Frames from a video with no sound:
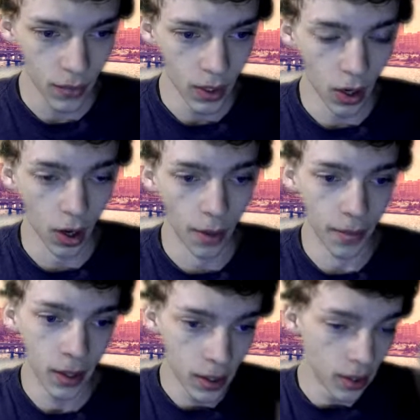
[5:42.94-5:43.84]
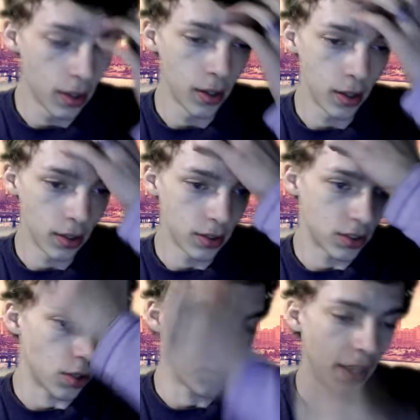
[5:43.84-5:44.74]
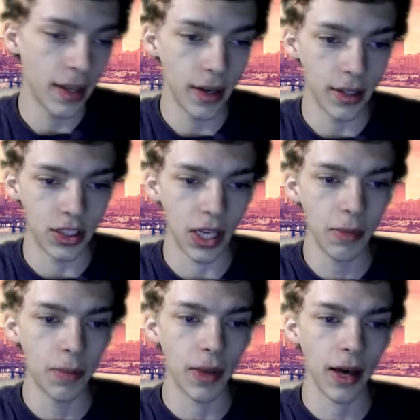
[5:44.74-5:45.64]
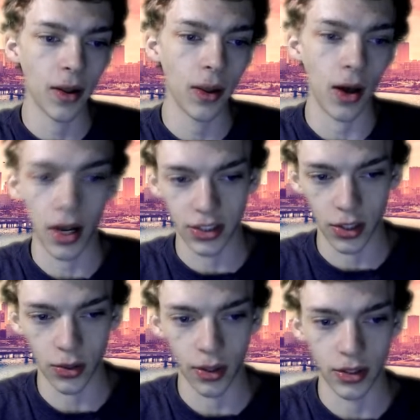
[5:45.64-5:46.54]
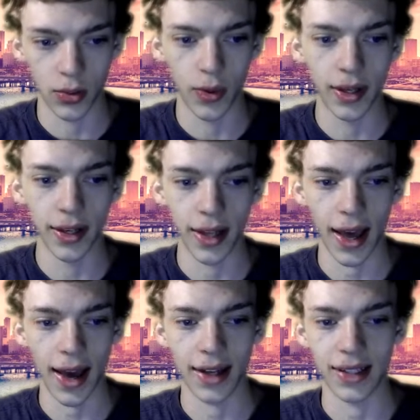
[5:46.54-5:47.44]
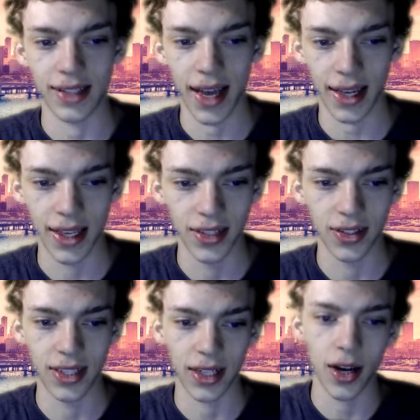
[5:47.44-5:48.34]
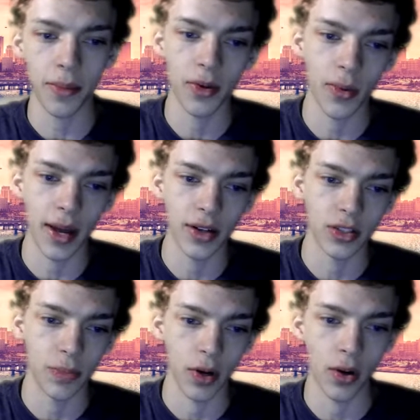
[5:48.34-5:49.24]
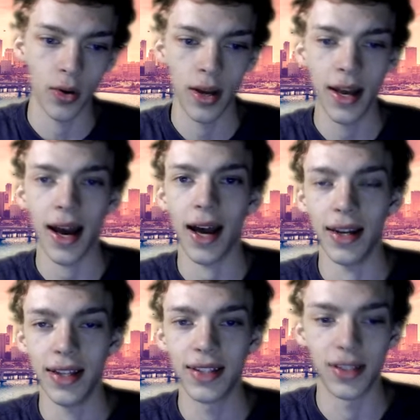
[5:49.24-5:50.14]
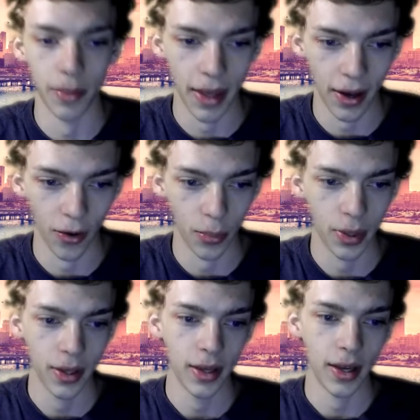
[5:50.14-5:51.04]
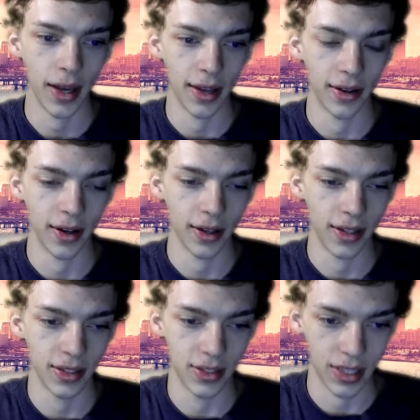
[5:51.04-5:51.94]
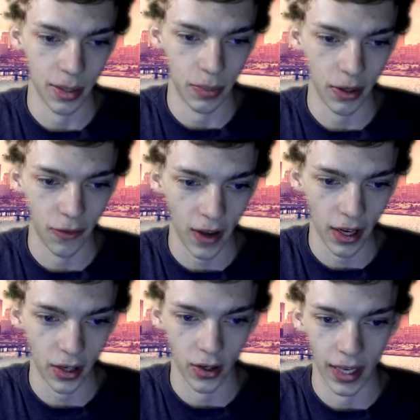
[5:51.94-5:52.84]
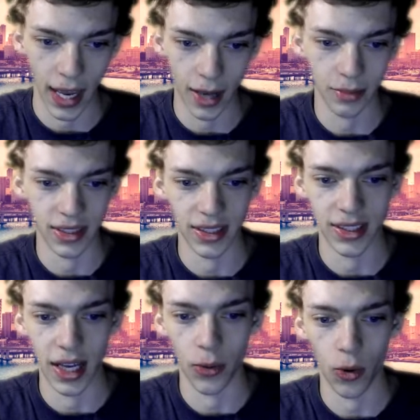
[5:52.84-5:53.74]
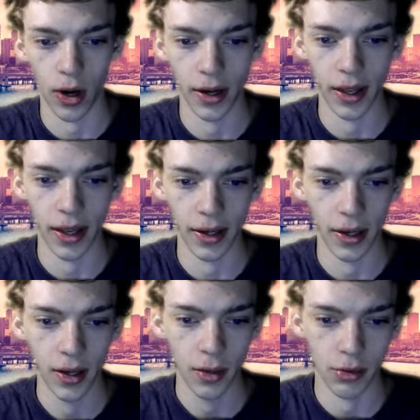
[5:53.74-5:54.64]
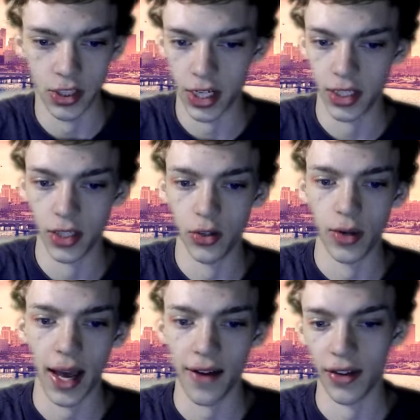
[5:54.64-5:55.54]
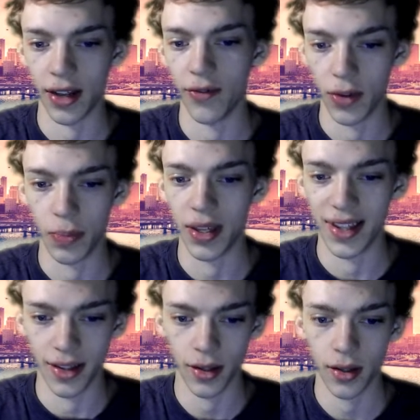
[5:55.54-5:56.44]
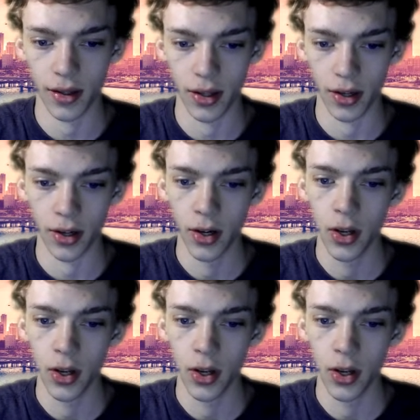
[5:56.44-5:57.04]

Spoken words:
So then Jamie Bell also tweeted at Zach Keister. He said, "Come to Raiders, bro. I need some help." And Keister said, "Big fan of your game since day one and projecting you'd have an MVP year.